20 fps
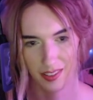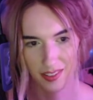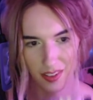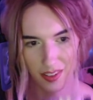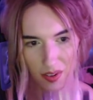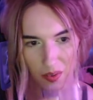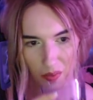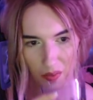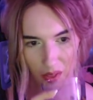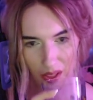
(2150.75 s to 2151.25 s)

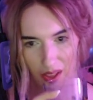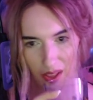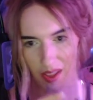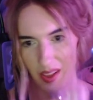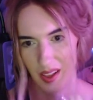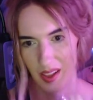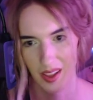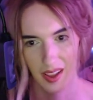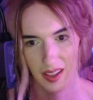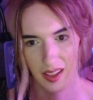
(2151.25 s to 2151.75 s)
So
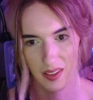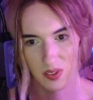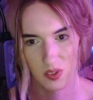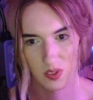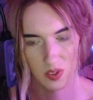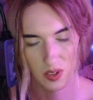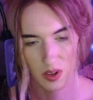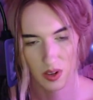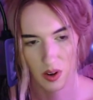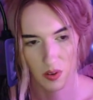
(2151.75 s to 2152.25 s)
it's
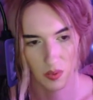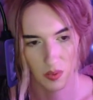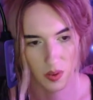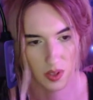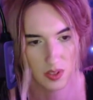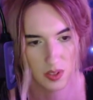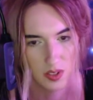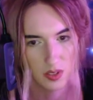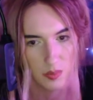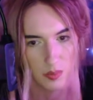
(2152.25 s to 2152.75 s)

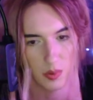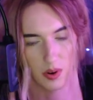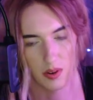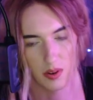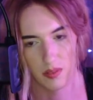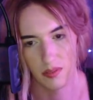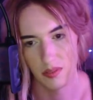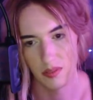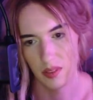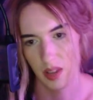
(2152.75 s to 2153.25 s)
just part
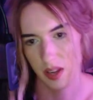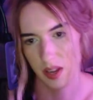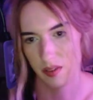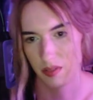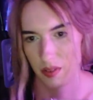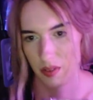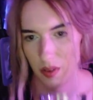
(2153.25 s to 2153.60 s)
of life.